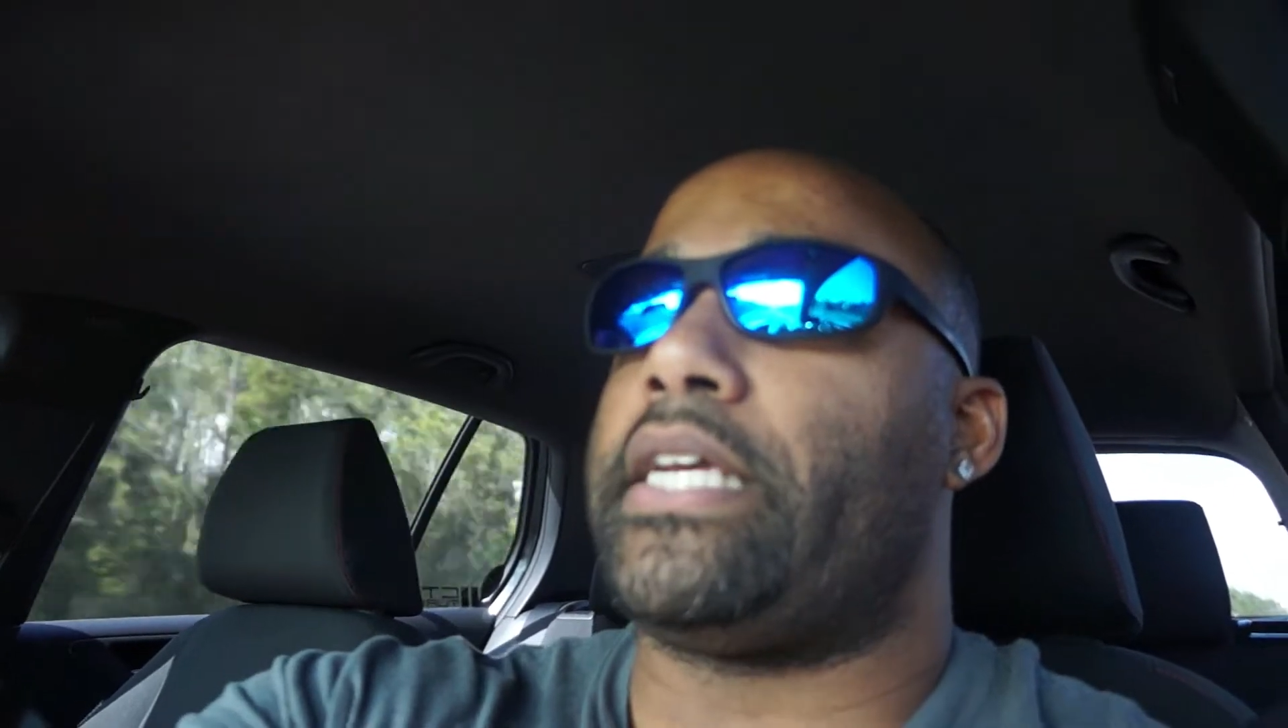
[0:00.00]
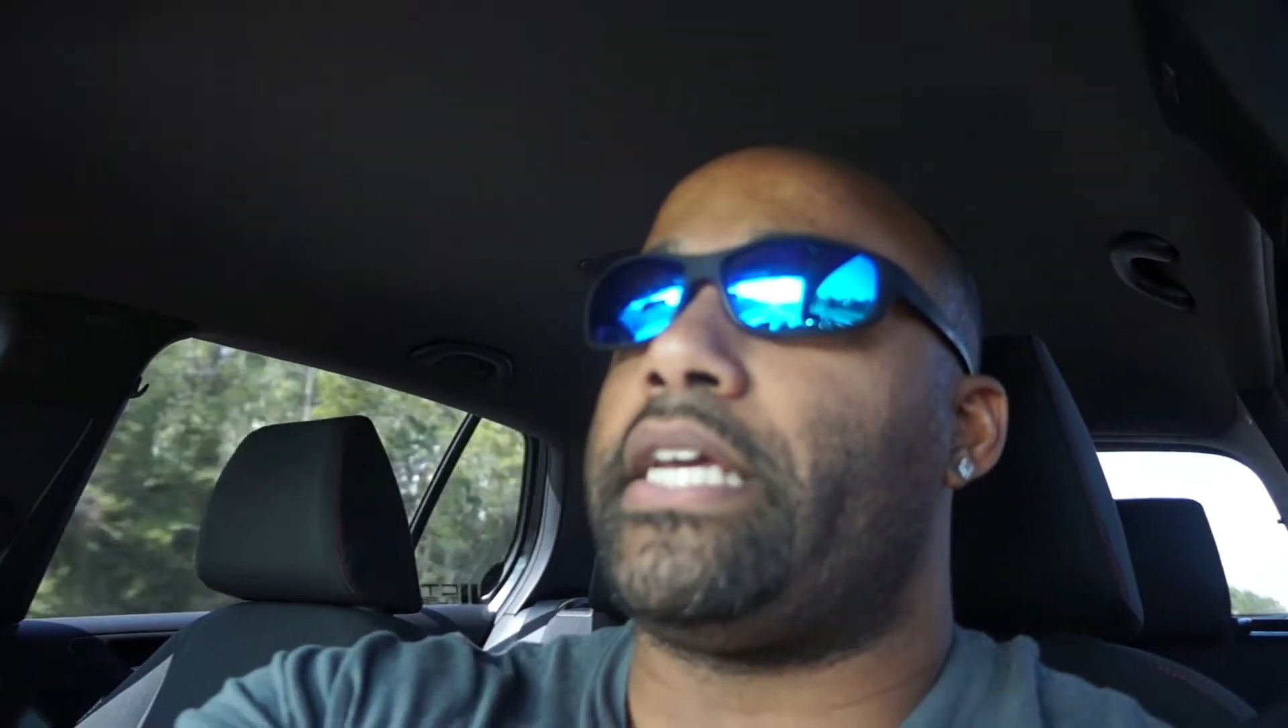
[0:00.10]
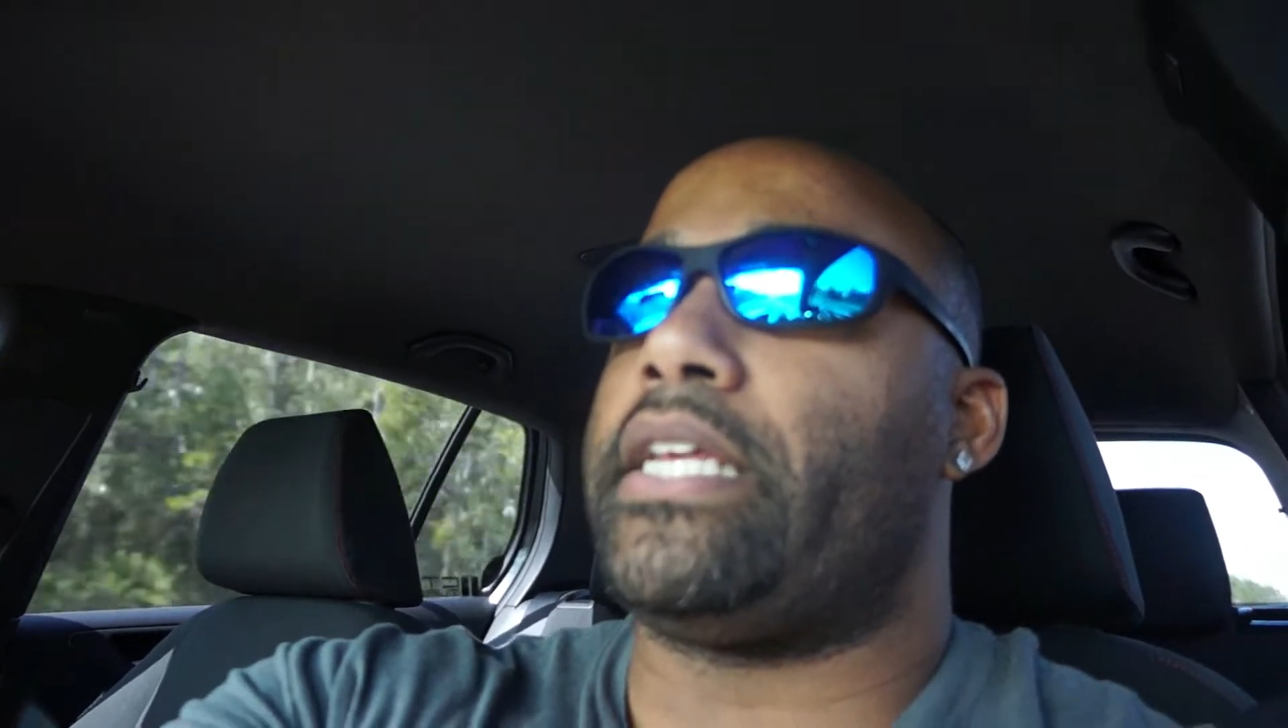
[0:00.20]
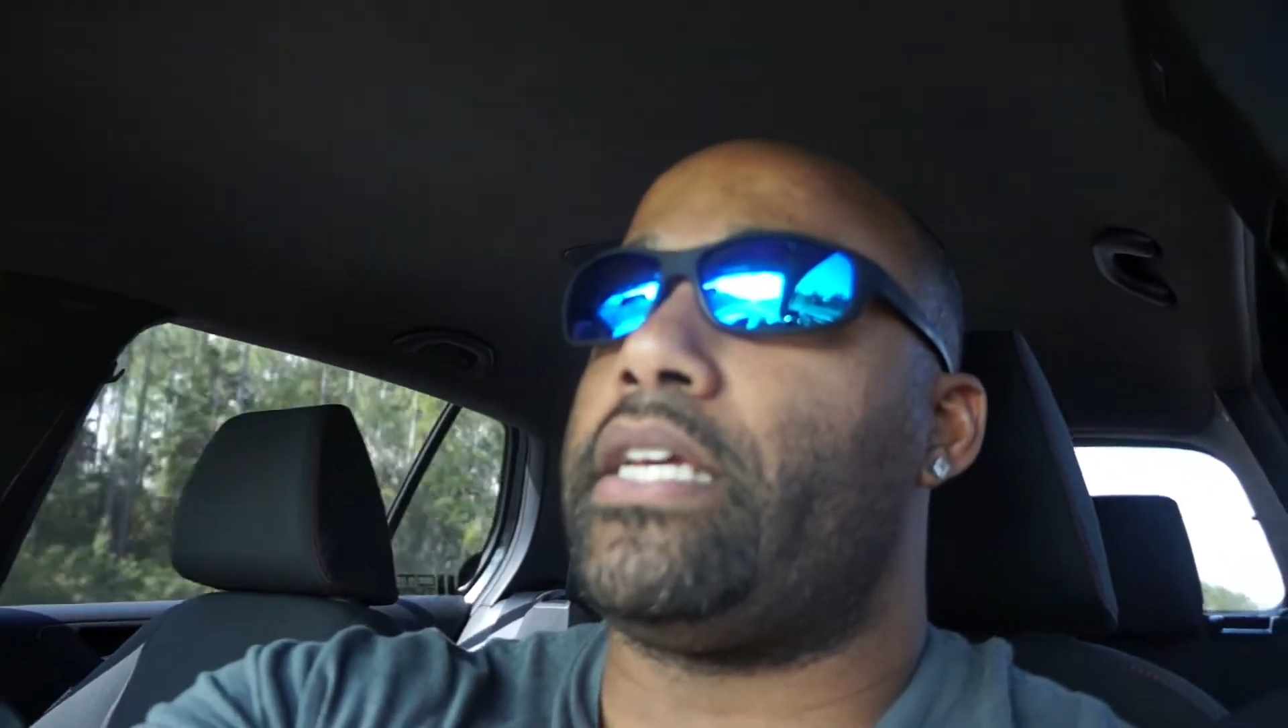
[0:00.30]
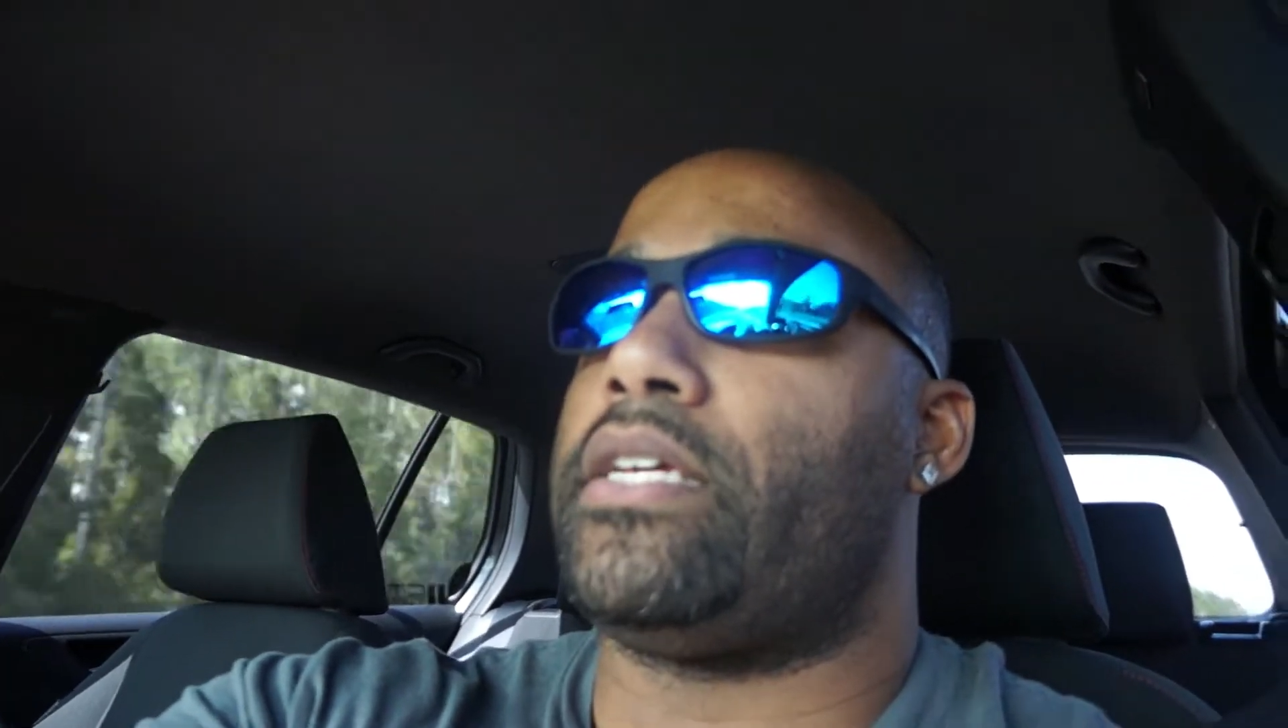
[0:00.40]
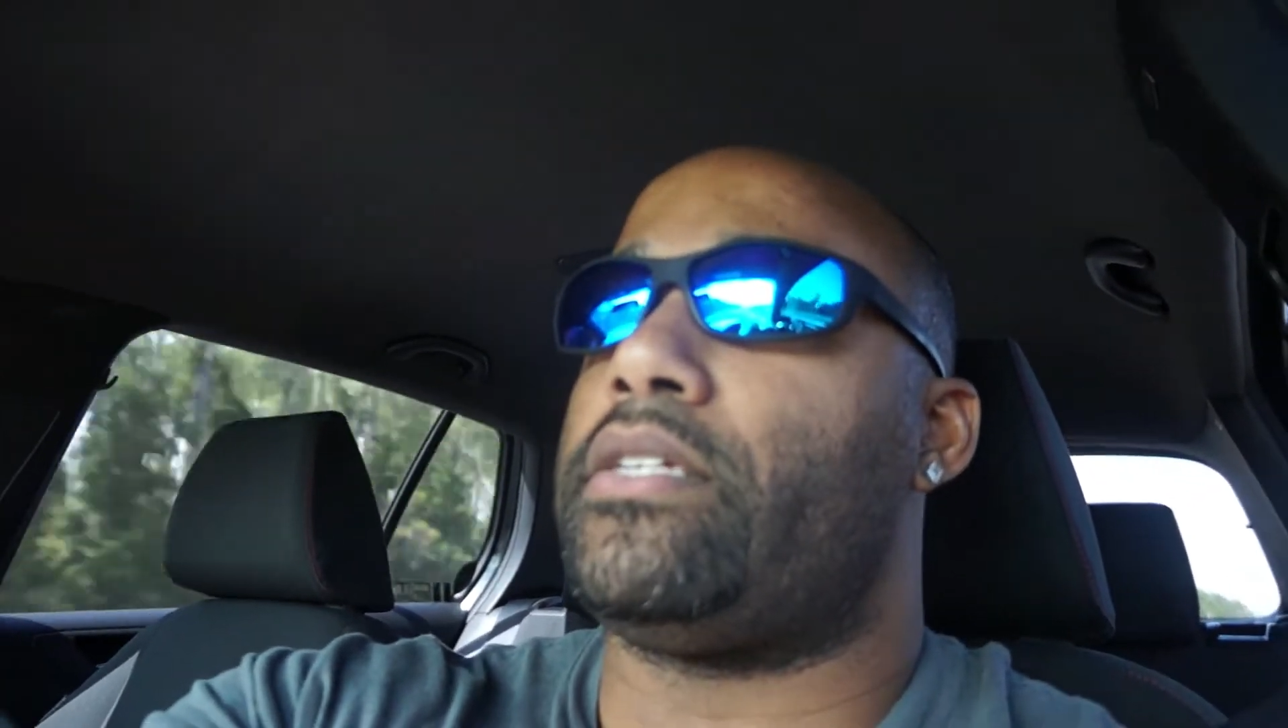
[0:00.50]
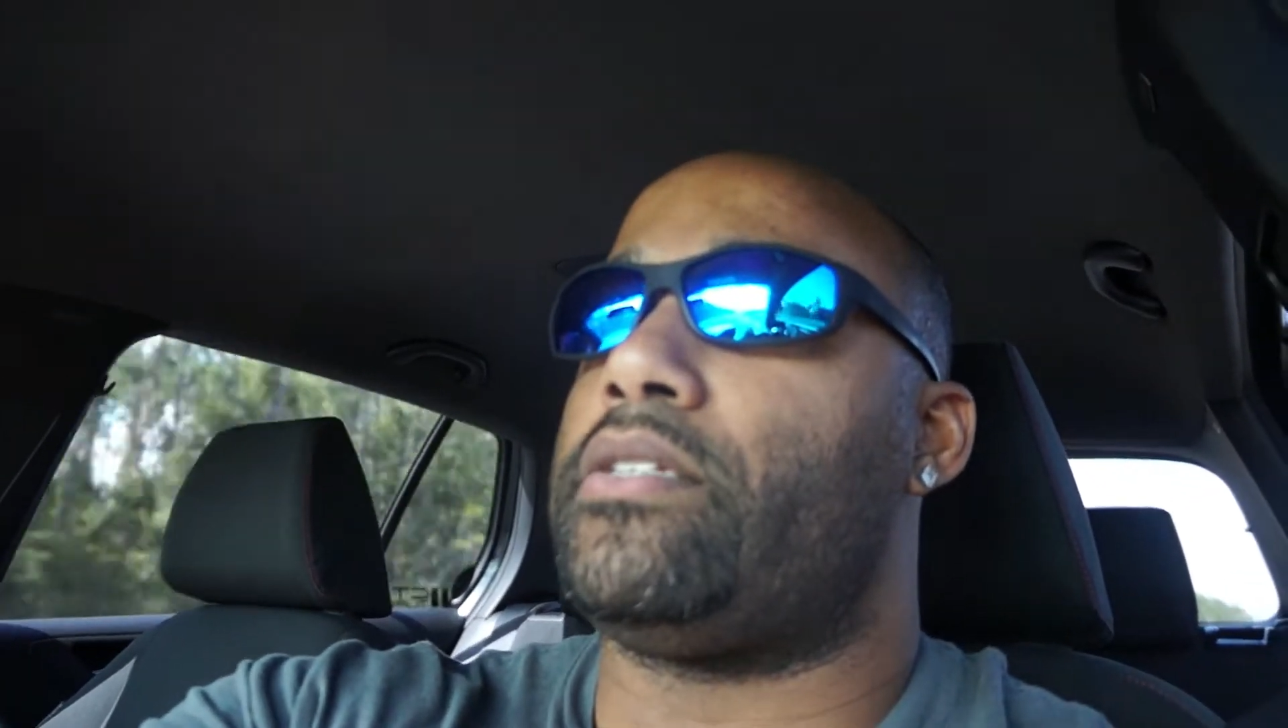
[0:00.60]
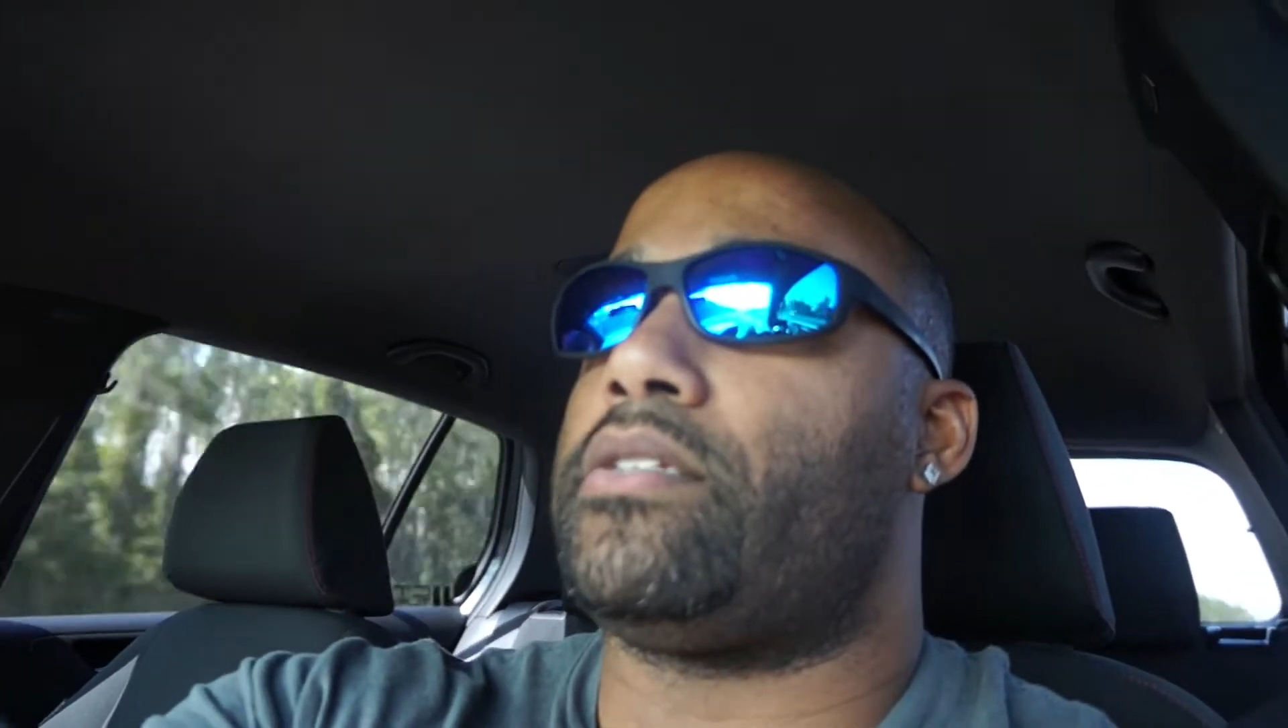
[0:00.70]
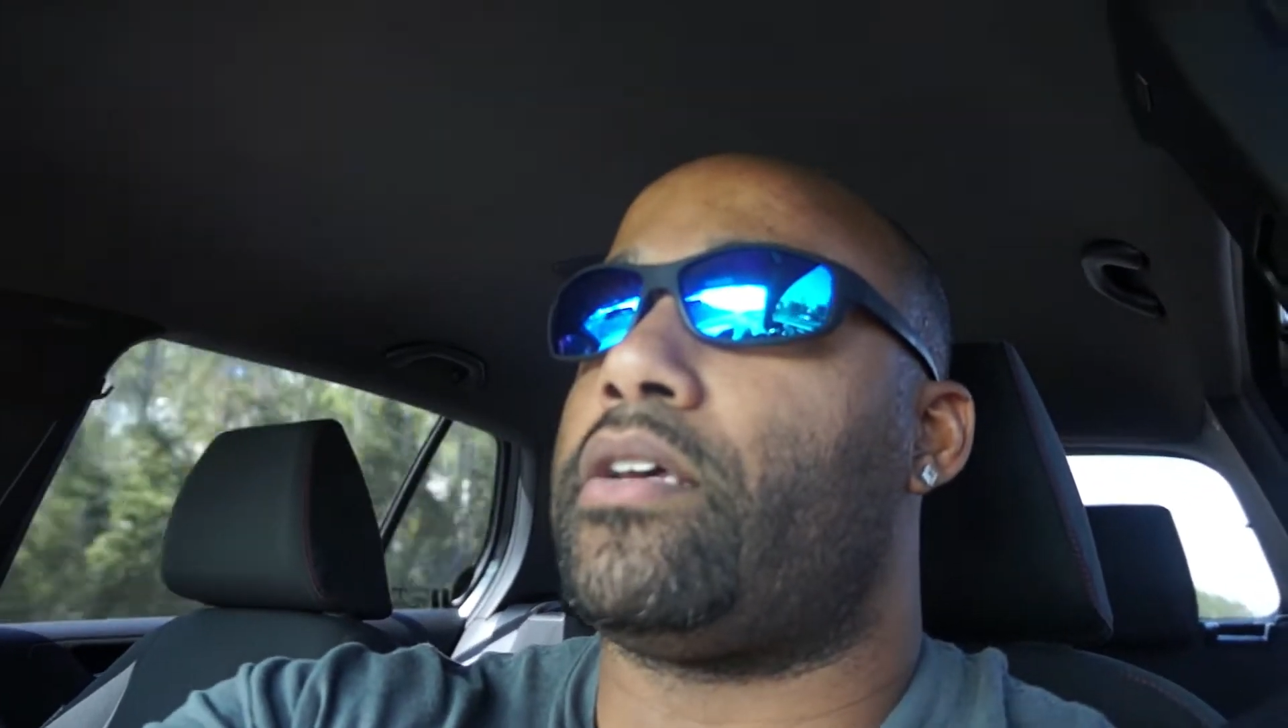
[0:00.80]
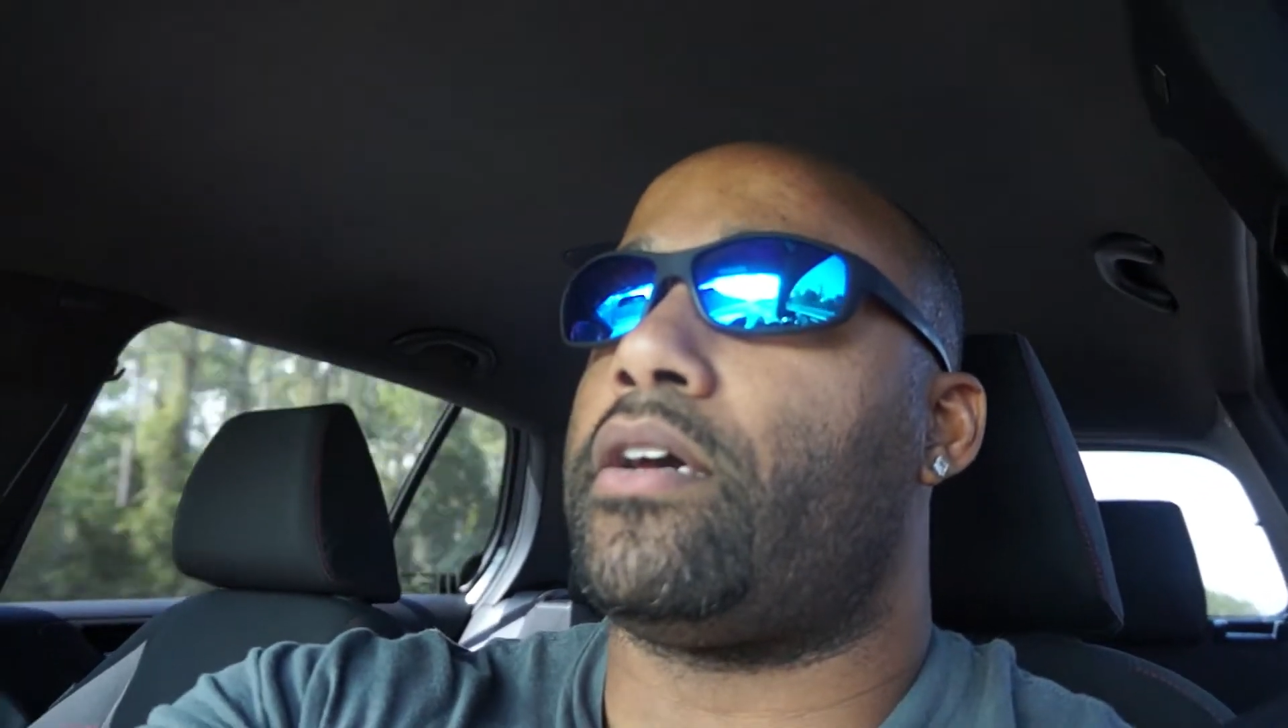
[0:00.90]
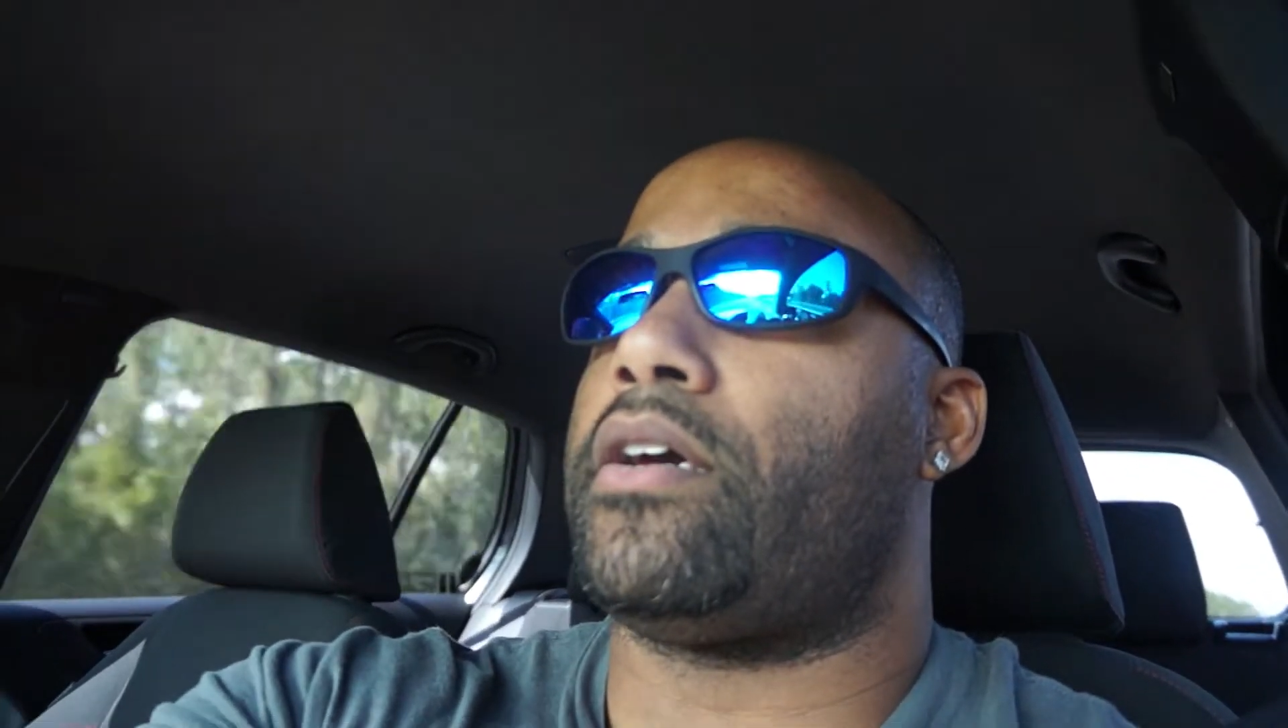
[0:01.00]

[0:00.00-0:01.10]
It is